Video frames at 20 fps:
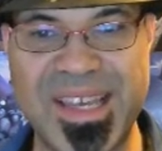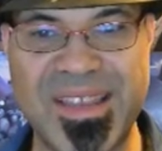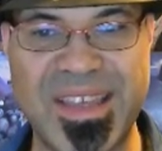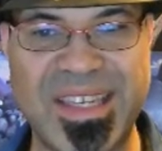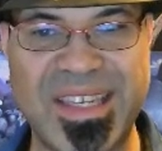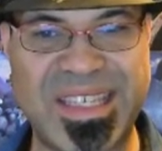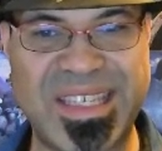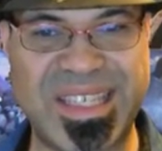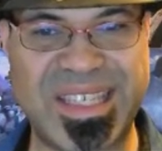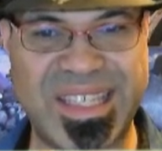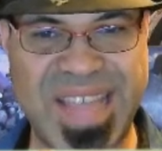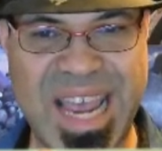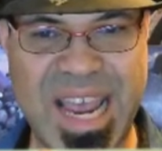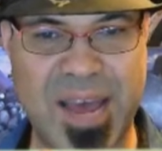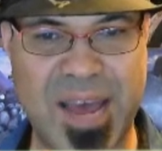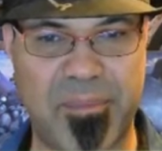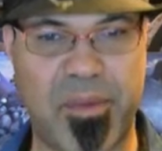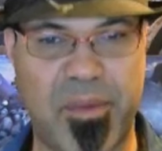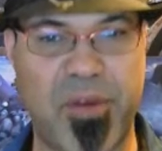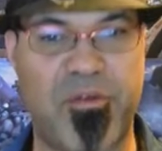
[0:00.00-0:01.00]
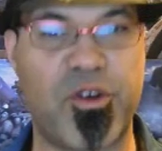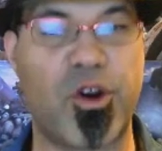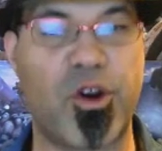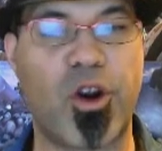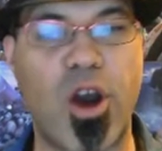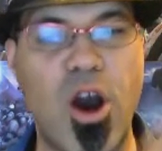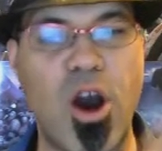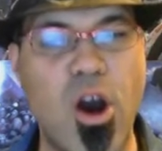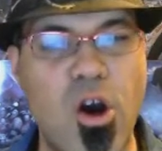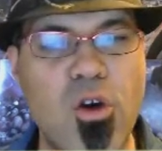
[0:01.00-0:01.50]
the stamp of
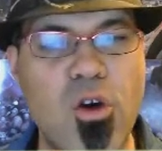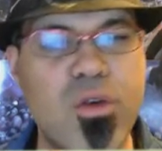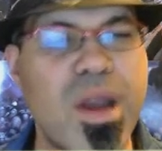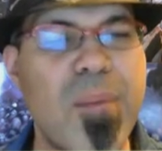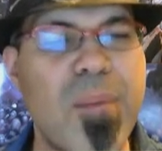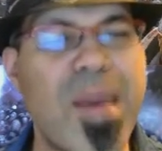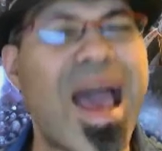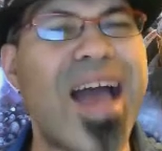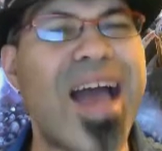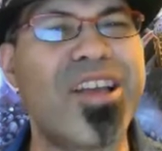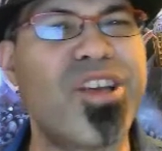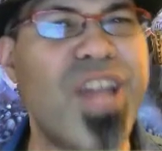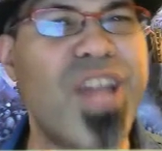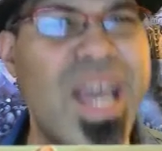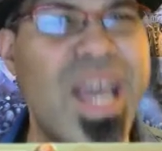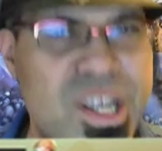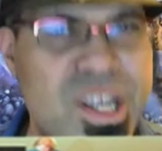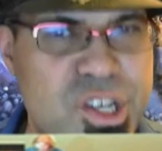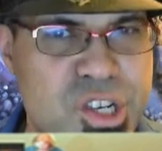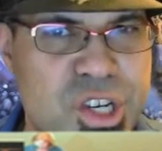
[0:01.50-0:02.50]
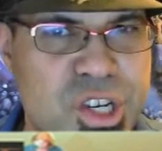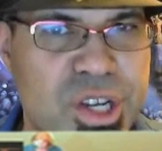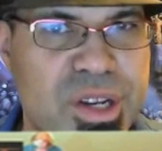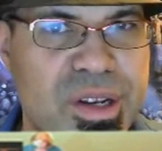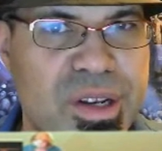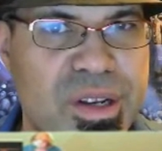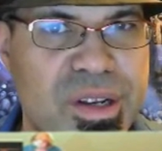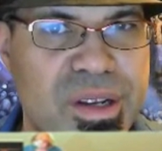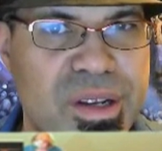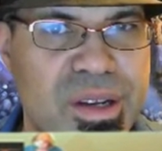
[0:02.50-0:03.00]
your own imagination
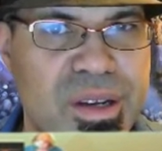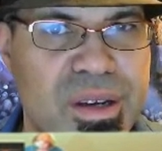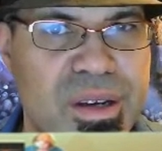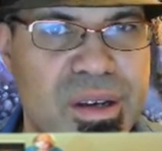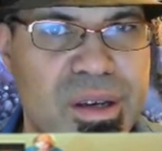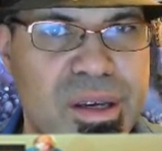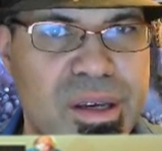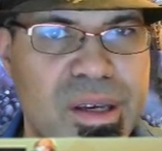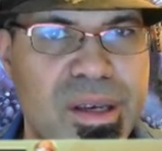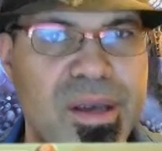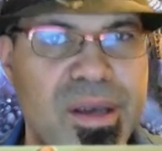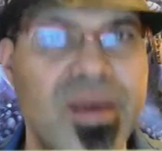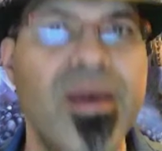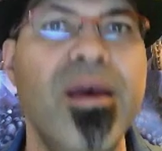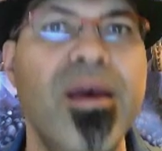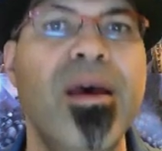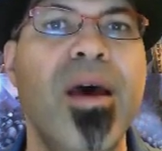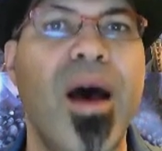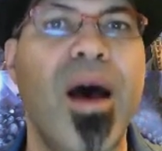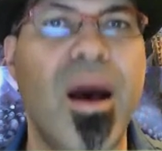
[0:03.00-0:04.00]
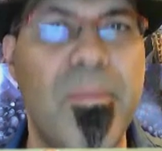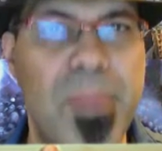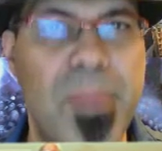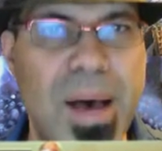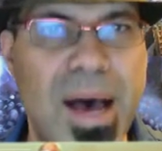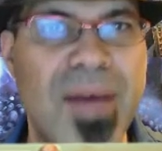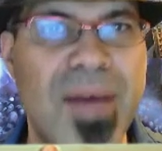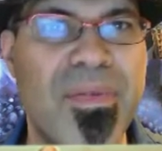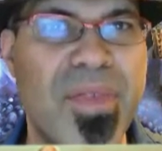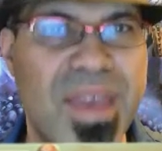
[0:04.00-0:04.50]

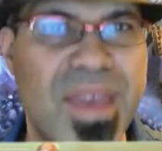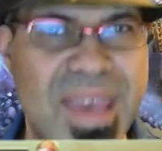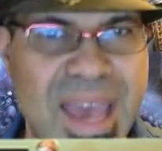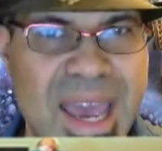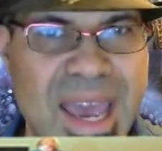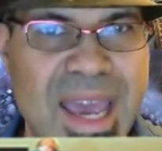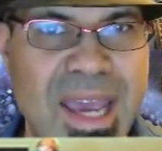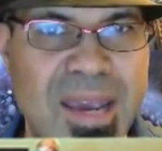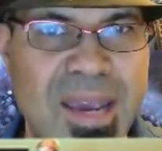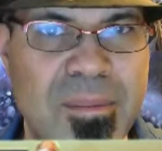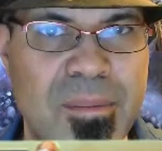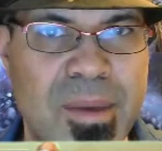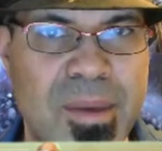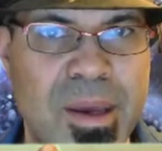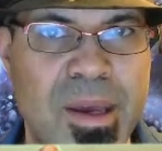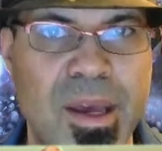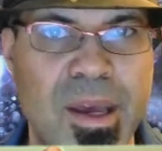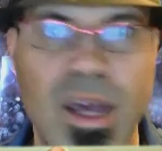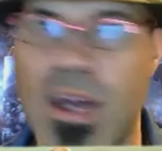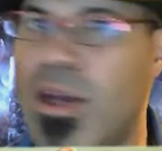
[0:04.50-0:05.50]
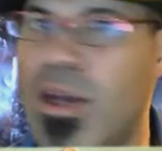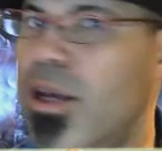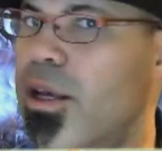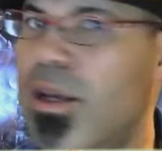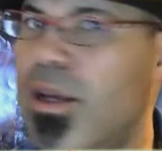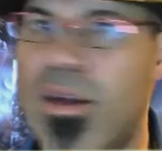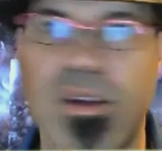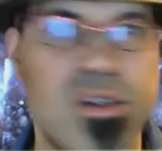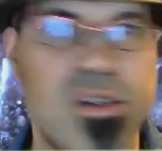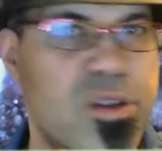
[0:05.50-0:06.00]
upon the game.
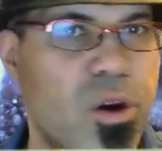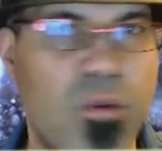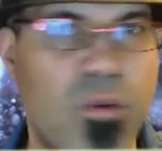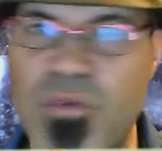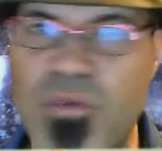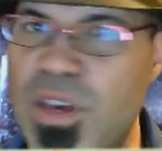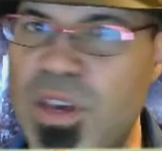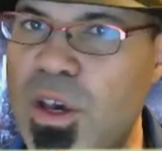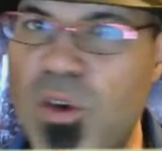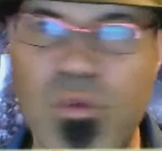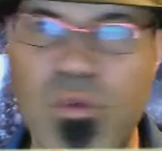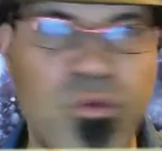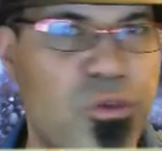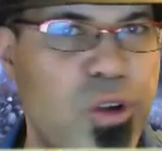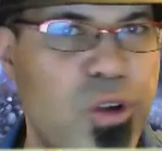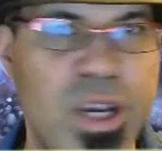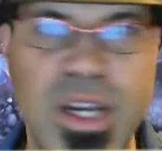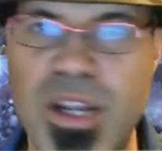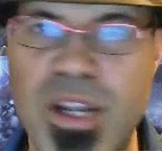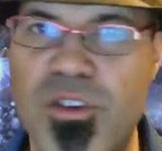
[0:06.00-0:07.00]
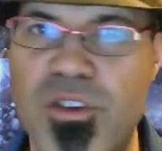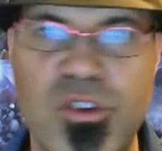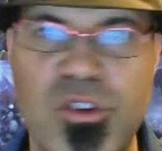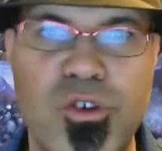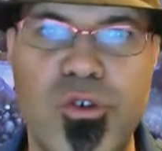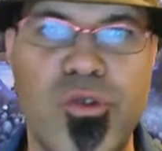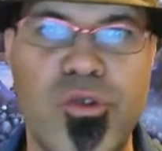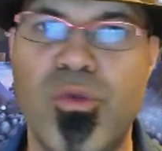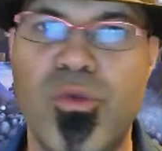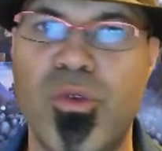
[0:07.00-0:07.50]
So feel free to
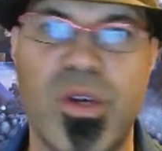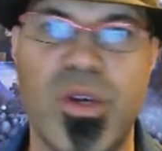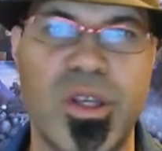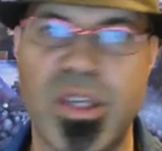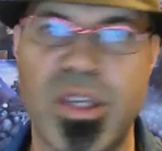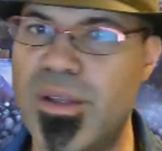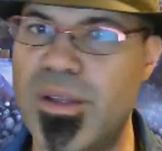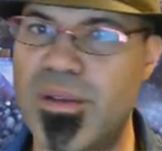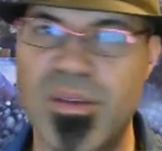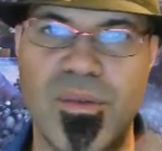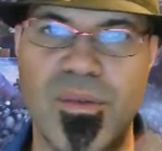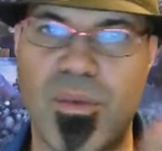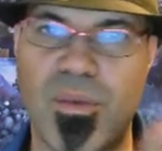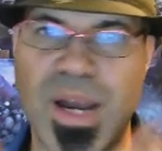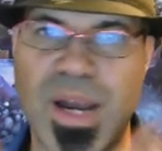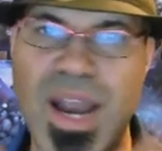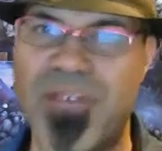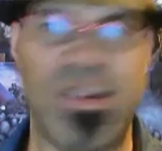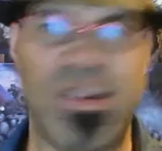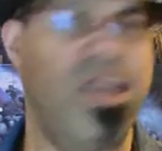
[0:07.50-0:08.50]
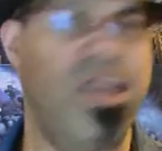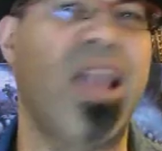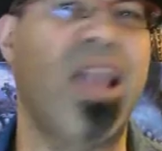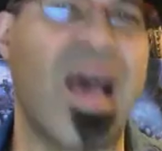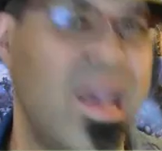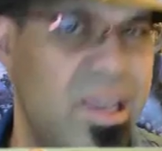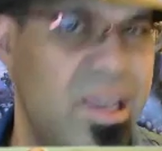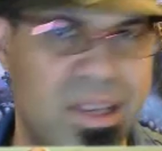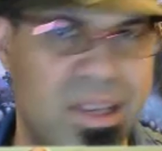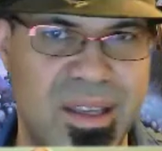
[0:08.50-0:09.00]
do whatever you
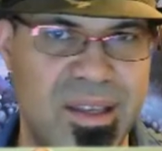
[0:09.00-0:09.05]
like.